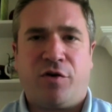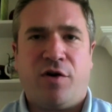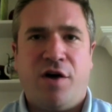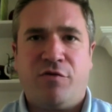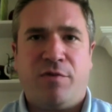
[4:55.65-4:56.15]

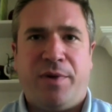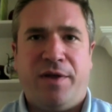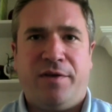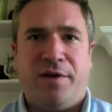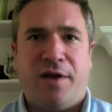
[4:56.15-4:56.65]
They're
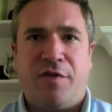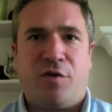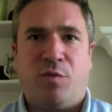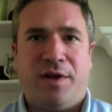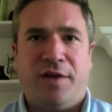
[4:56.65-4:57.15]
unrepentant and
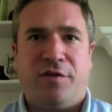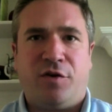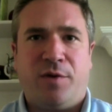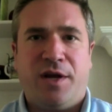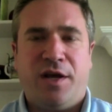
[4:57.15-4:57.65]
they're willing to
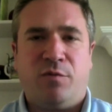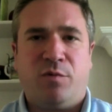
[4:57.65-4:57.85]
do it again.